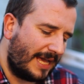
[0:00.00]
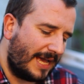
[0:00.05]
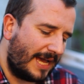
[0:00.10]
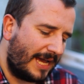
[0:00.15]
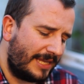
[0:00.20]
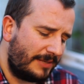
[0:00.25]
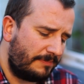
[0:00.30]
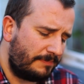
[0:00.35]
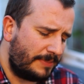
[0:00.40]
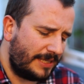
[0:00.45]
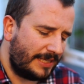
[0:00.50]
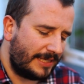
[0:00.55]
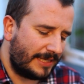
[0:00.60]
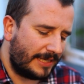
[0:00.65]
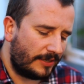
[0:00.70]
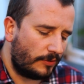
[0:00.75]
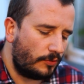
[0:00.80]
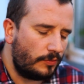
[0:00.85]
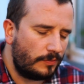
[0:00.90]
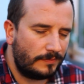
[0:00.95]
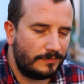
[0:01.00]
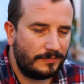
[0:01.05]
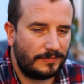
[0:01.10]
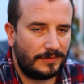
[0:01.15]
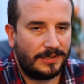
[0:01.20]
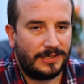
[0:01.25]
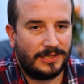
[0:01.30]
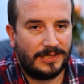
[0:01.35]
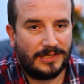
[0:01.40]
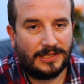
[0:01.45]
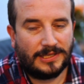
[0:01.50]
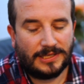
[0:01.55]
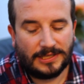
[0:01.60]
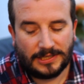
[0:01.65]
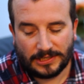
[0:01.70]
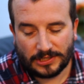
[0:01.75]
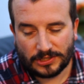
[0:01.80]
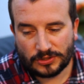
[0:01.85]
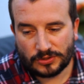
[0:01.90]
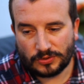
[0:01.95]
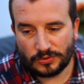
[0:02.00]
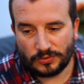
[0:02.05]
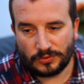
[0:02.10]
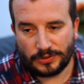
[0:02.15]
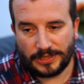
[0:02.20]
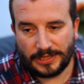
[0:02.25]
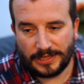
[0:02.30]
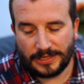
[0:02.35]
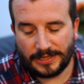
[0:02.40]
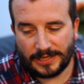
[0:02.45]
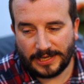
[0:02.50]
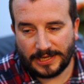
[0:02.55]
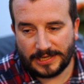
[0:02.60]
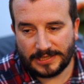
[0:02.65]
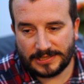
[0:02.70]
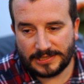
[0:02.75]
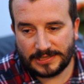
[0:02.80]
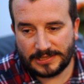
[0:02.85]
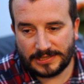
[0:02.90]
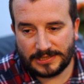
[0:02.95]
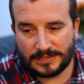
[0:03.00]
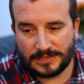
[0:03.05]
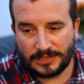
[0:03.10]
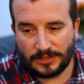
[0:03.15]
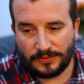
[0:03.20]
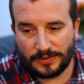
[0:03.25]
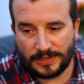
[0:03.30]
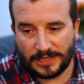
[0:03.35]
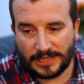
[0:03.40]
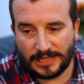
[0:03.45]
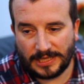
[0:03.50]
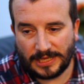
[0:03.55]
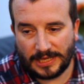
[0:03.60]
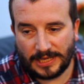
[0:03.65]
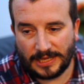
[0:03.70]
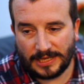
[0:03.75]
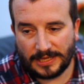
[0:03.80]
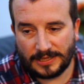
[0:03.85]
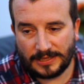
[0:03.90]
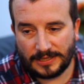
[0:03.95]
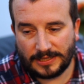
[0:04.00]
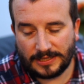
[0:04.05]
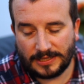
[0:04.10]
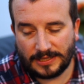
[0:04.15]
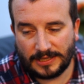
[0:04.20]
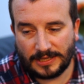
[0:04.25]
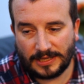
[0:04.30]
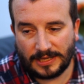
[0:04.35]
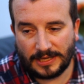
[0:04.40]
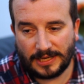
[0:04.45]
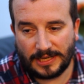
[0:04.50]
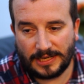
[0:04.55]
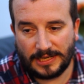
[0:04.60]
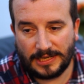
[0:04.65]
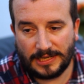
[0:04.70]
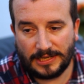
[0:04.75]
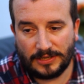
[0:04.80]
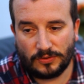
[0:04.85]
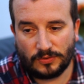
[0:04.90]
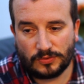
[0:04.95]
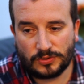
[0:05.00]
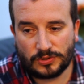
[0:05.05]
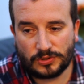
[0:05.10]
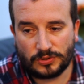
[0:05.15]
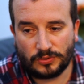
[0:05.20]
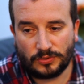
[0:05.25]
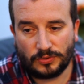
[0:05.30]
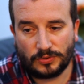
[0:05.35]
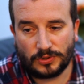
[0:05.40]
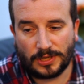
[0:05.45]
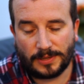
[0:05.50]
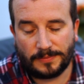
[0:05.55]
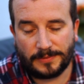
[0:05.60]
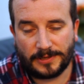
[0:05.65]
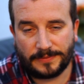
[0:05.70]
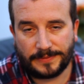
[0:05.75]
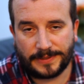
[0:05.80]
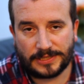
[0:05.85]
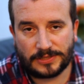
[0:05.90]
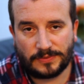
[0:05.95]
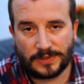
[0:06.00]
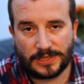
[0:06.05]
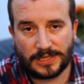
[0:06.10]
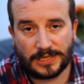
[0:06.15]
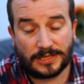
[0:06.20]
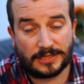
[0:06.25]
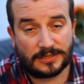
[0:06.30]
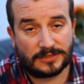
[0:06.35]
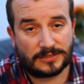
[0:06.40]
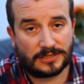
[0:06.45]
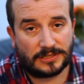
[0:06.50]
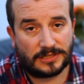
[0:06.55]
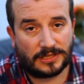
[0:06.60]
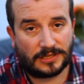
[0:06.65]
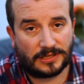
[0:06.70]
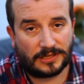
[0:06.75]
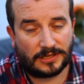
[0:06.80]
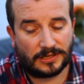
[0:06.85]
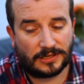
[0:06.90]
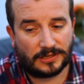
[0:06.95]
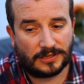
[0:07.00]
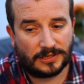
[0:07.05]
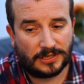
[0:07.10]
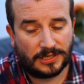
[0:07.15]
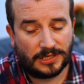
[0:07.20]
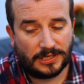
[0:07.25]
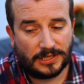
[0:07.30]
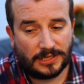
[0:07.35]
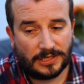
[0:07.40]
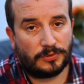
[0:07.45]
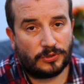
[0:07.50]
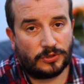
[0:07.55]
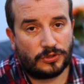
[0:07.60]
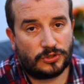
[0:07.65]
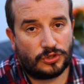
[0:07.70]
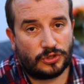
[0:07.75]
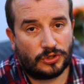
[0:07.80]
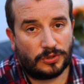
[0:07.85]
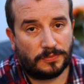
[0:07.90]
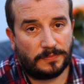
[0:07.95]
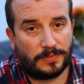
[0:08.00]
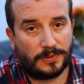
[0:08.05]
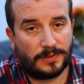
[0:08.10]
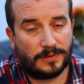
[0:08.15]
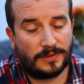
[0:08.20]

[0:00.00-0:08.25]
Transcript: IPL. So yeah, that's now in the keg. And then also coming up this weekend, there's another BrewTube